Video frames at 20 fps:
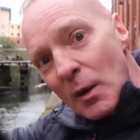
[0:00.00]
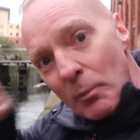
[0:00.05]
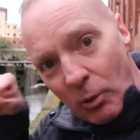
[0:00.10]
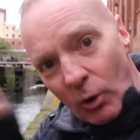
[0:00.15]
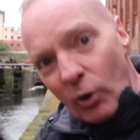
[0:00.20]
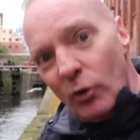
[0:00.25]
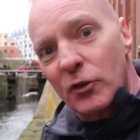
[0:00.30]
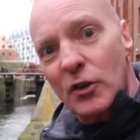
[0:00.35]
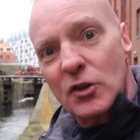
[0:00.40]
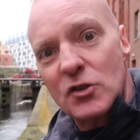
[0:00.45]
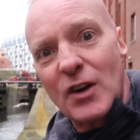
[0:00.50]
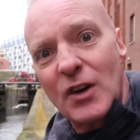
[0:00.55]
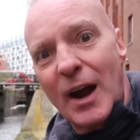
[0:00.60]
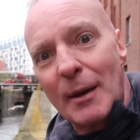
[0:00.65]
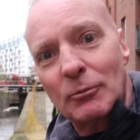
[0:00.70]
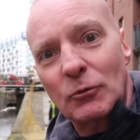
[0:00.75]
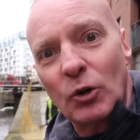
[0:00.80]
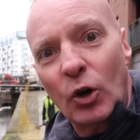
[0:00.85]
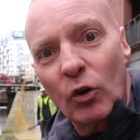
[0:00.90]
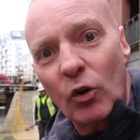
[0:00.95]
that pulls the
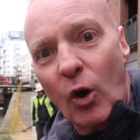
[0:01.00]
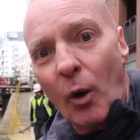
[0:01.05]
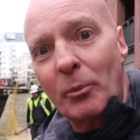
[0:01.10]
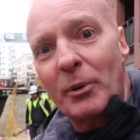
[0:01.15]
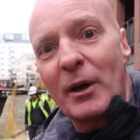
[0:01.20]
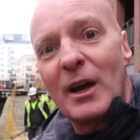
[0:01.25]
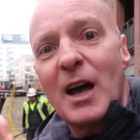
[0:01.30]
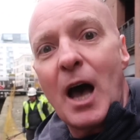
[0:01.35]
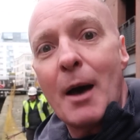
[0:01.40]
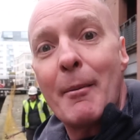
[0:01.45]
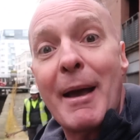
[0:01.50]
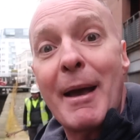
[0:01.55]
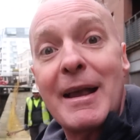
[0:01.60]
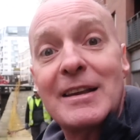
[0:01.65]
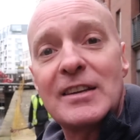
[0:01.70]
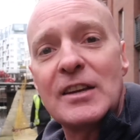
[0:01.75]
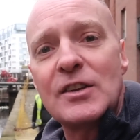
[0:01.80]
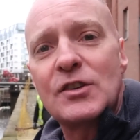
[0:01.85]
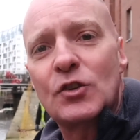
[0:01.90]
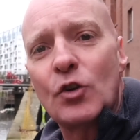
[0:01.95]
trapdoor up.
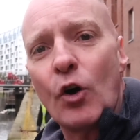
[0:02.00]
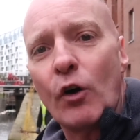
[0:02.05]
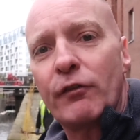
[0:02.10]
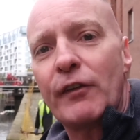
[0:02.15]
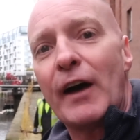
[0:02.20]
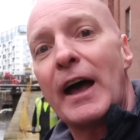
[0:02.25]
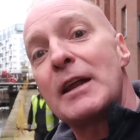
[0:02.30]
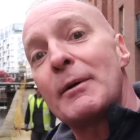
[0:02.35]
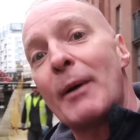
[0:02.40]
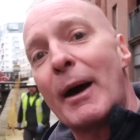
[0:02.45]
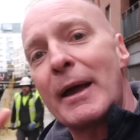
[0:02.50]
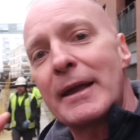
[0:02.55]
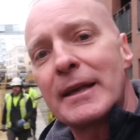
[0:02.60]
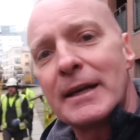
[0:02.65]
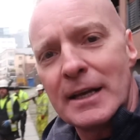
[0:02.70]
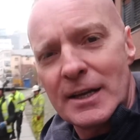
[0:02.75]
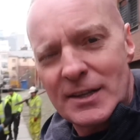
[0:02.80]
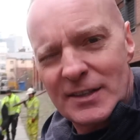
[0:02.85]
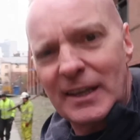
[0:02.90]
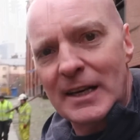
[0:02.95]
Amazing stuff. Anyway,
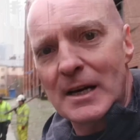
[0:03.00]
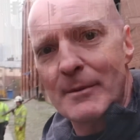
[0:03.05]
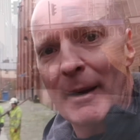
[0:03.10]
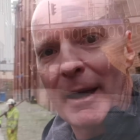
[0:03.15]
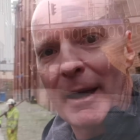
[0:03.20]
see you in a